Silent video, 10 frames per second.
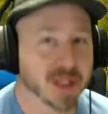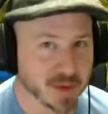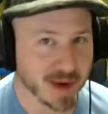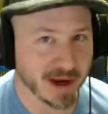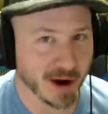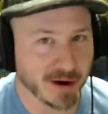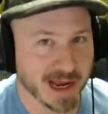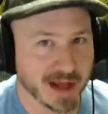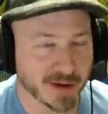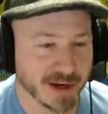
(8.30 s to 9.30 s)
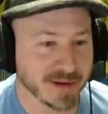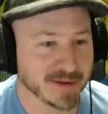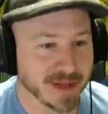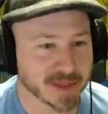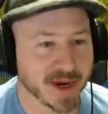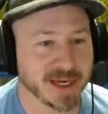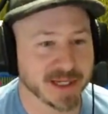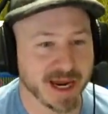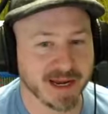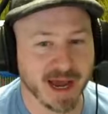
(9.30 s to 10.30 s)
to my art gallery. That's
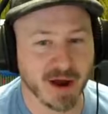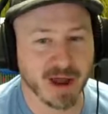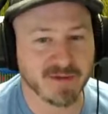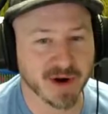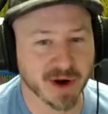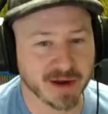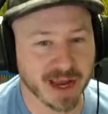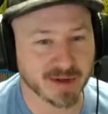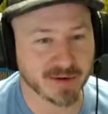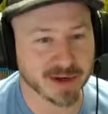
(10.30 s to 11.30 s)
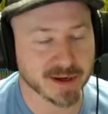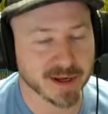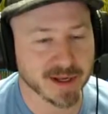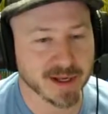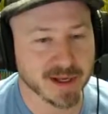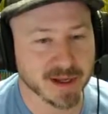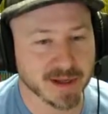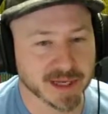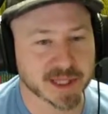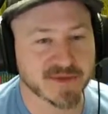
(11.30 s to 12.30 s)
right, I now have an art gallery
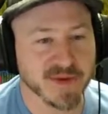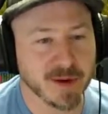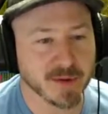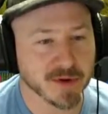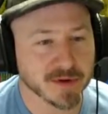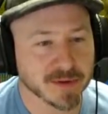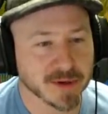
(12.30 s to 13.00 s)
that is available